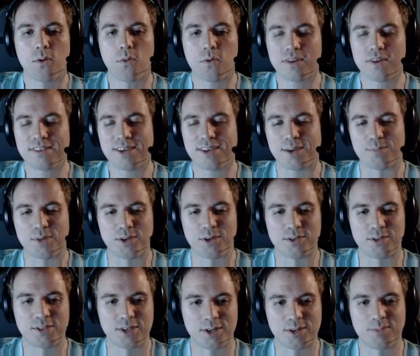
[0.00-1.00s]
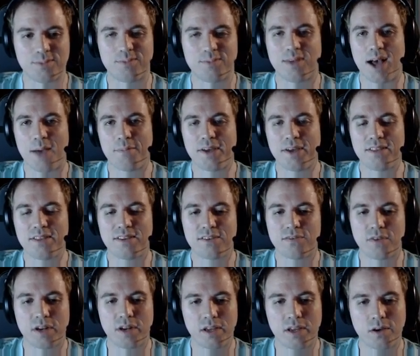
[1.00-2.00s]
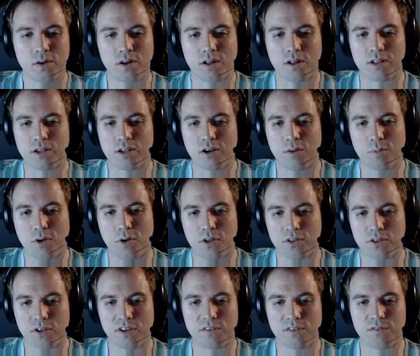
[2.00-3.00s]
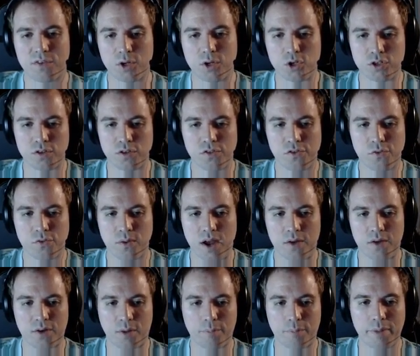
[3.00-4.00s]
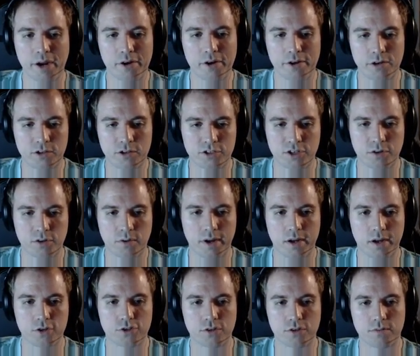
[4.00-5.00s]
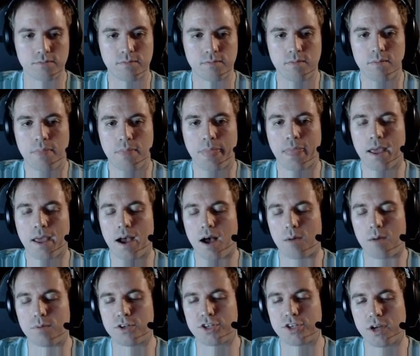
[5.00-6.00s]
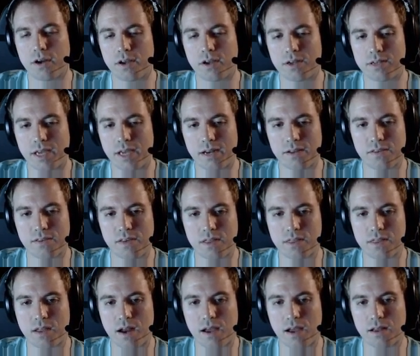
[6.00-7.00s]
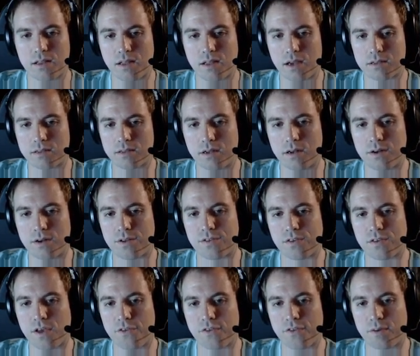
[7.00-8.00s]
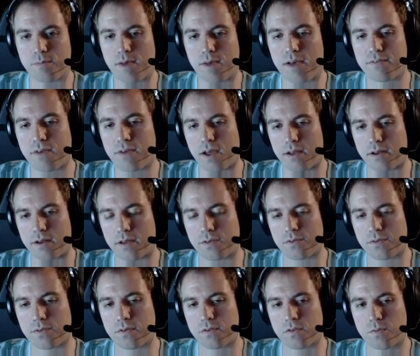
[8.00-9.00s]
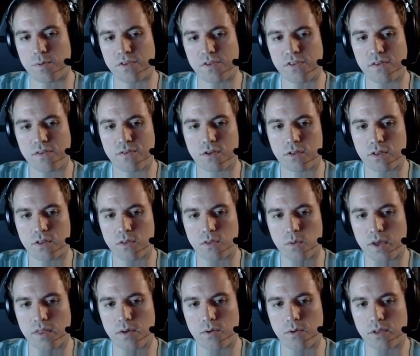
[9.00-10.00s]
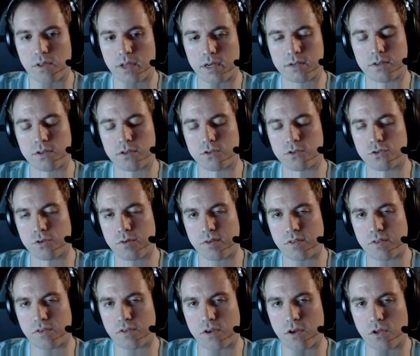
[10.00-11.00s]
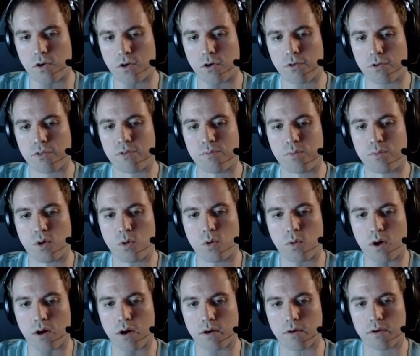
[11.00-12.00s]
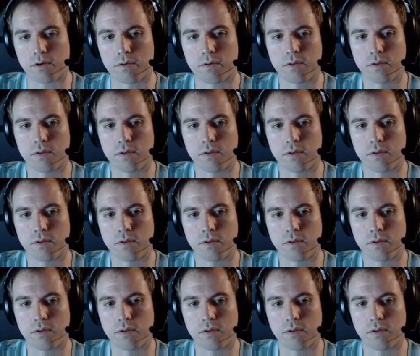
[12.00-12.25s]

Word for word: What's up YouTube? I made this video to clear up all the confusion surrounding barrier generation. I'll be sharing a dataset that I collected and discussing my findings, specifically the way they relate to the Druid skill Earthen Bulwark.